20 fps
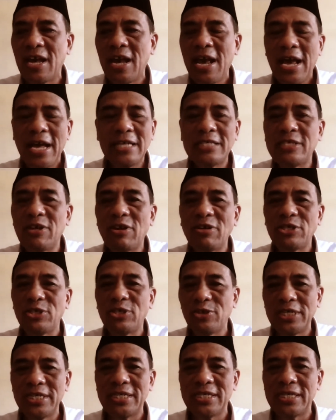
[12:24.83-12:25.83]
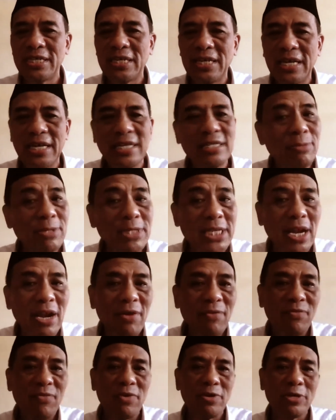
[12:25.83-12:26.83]
It's not so easy,
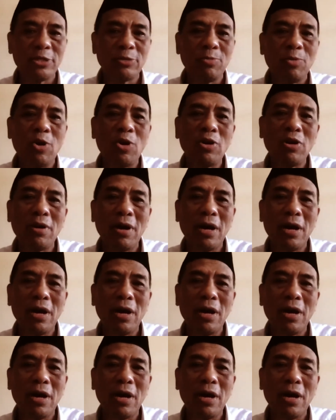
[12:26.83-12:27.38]
especially for small